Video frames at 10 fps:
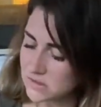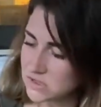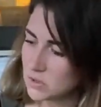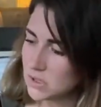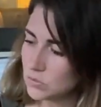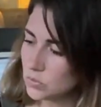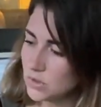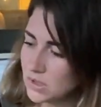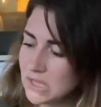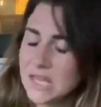so it
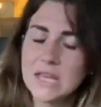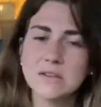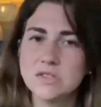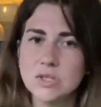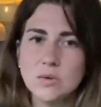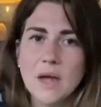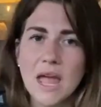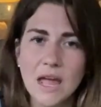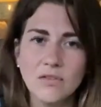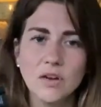really can do
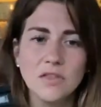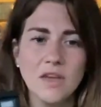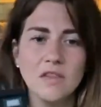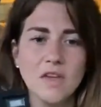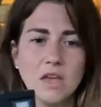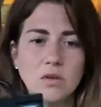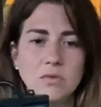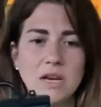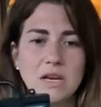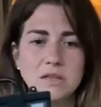everything that you
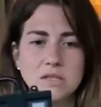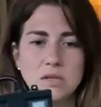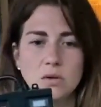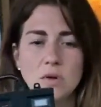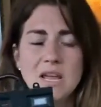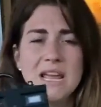need it to.